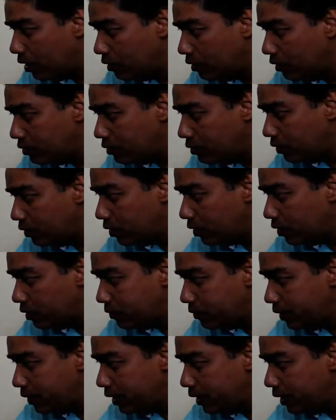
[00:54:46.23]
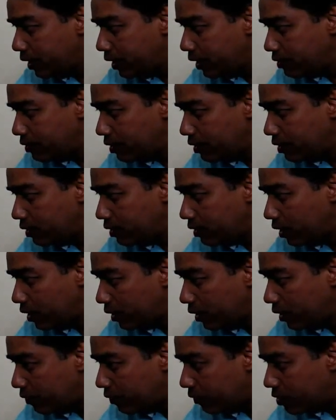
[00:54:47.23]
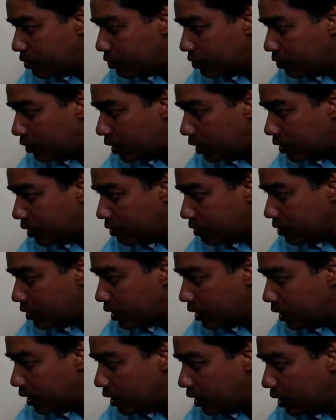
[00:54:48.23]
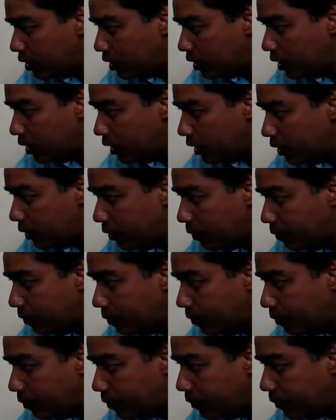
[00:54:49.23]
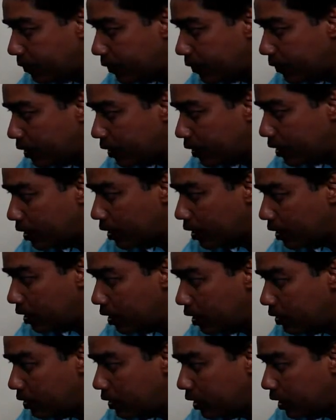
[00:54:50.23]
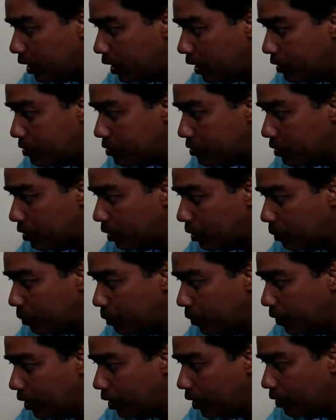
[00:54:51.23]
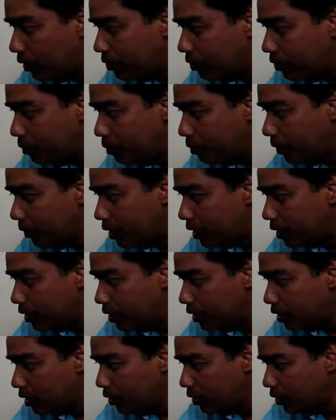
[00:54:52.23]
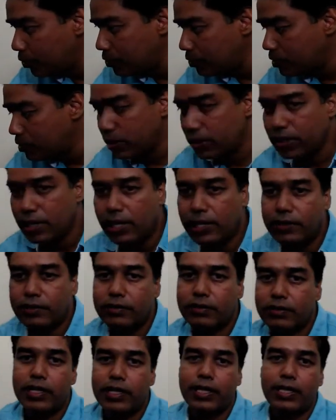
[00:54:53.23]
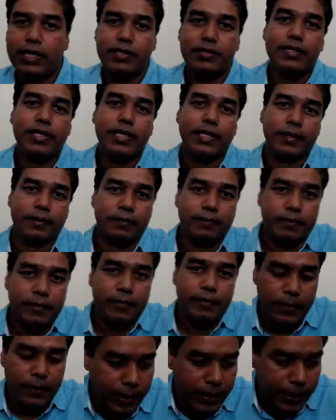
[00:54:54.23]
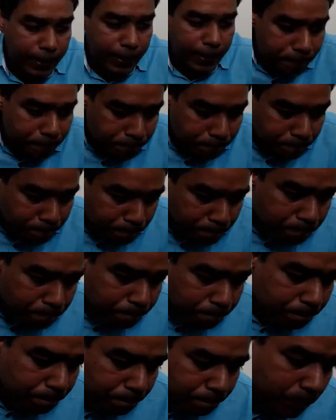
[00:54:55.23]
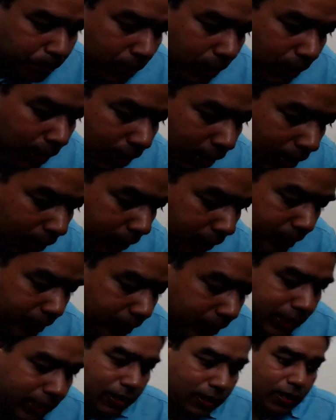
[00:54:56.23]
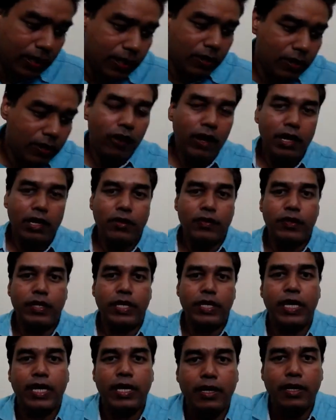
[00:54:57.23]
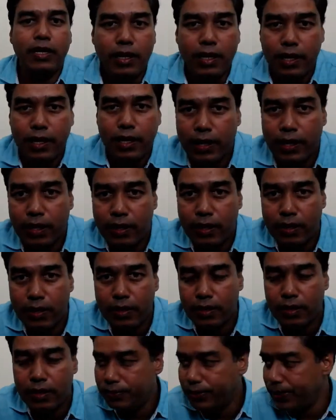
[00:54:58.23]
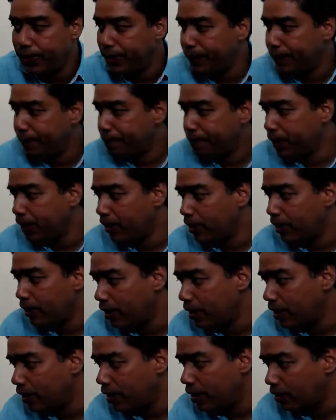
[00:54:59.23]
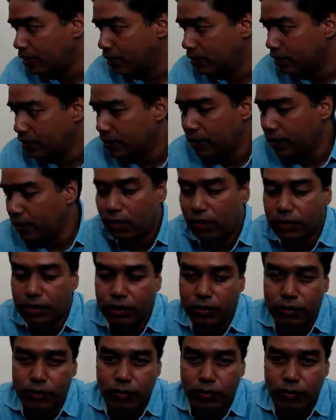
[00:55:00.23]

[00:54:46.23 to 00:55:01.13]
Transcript: So Ravi Ranjan wants to understand the list of equipment used in ultrasonic testing. Okay. All you need, Ravi, in order to